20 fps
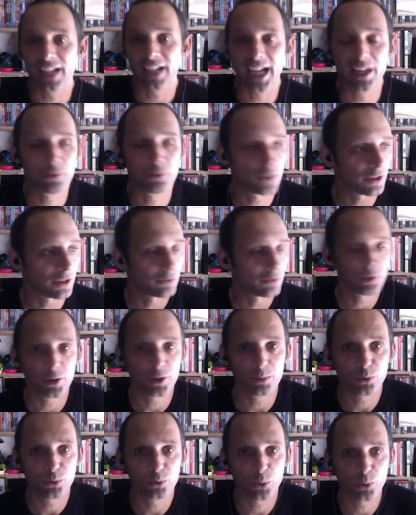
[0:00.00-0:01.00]
have done
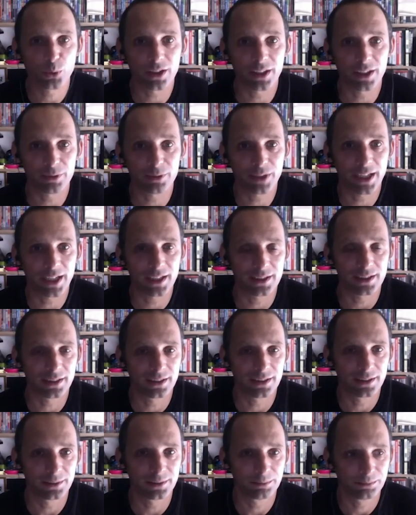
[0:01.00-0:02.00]
films where I've had
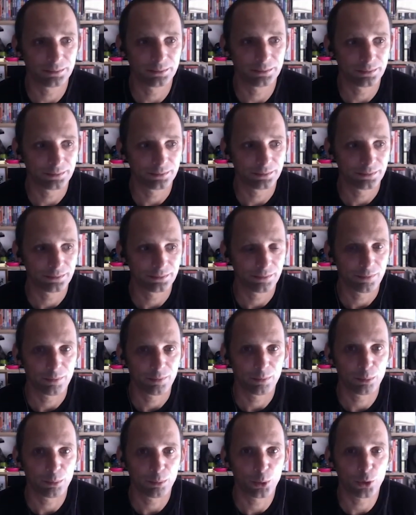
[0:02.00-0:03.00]

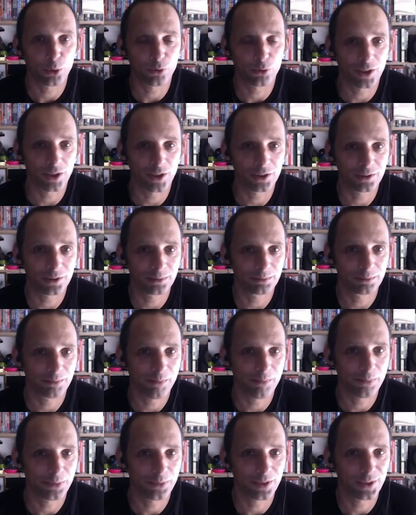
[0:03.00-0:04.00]
more fun
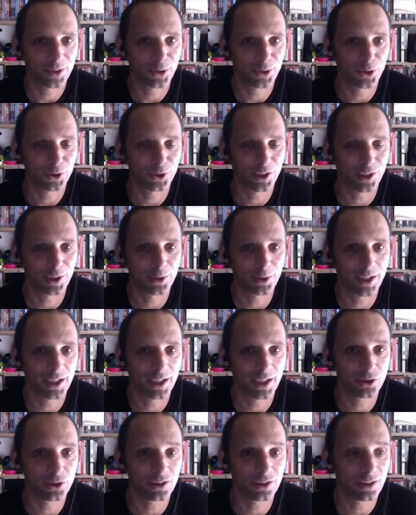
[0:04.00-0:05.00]
on
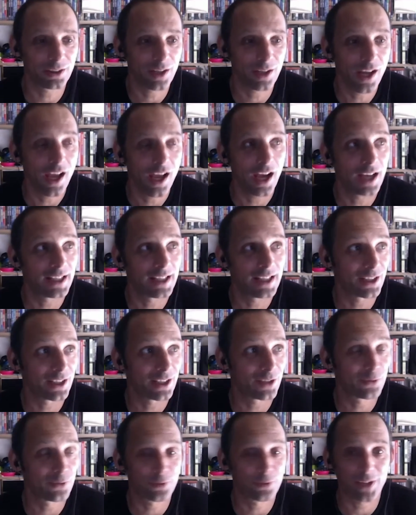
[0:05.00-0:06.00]
location, and then
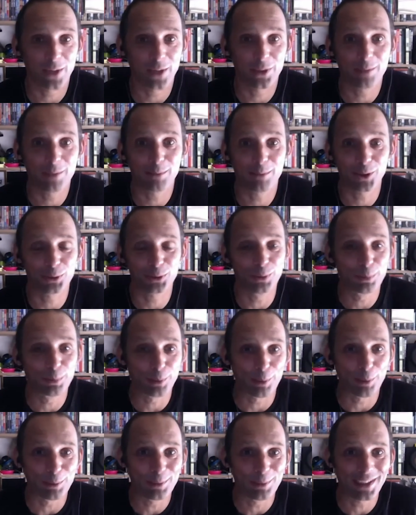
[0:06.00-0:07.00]
I found it much more
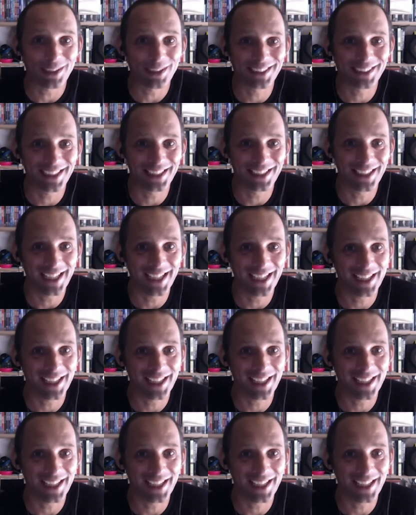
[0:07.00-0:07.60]
problematic in